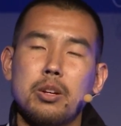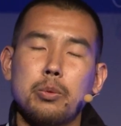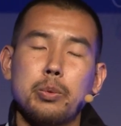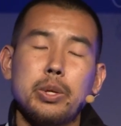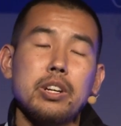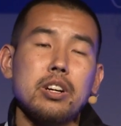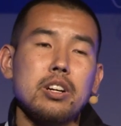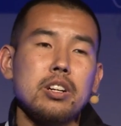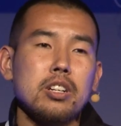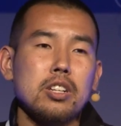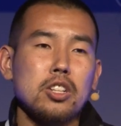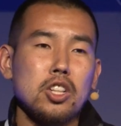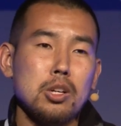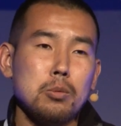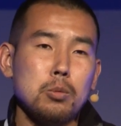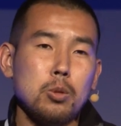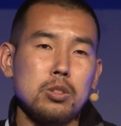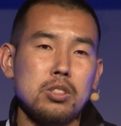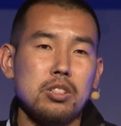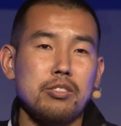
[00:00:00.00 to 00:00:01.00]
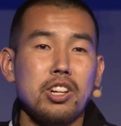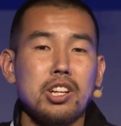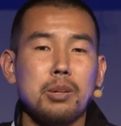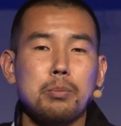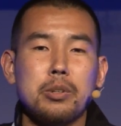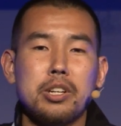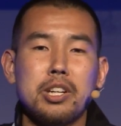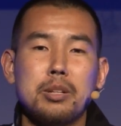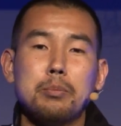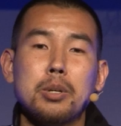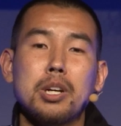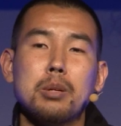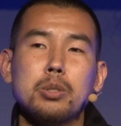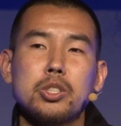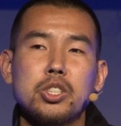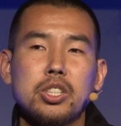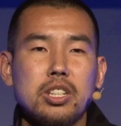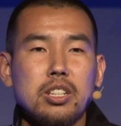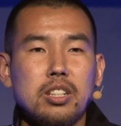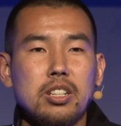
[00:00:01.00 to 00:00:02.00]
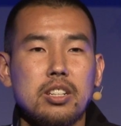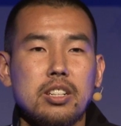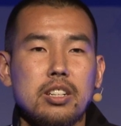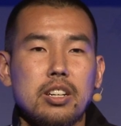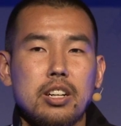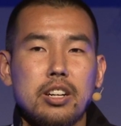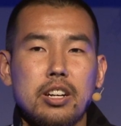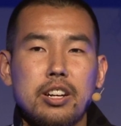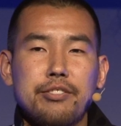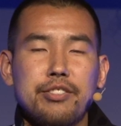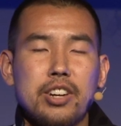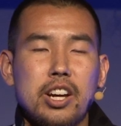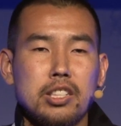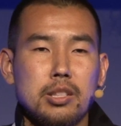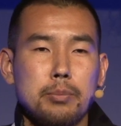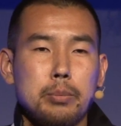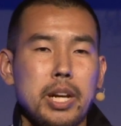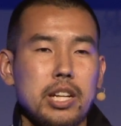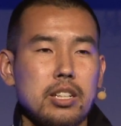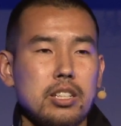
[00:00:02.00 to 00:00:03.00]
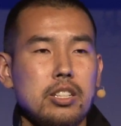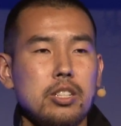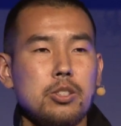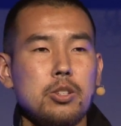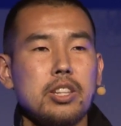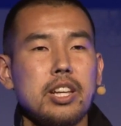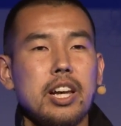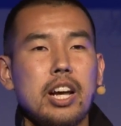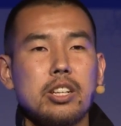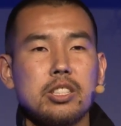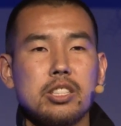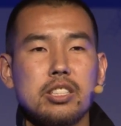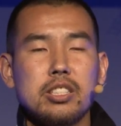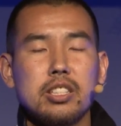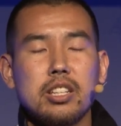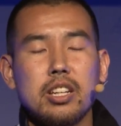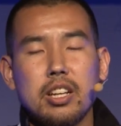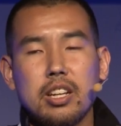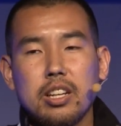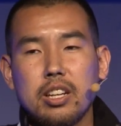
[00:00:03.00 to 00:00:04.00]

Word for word: we are a global developer and publisher, founded back in 2000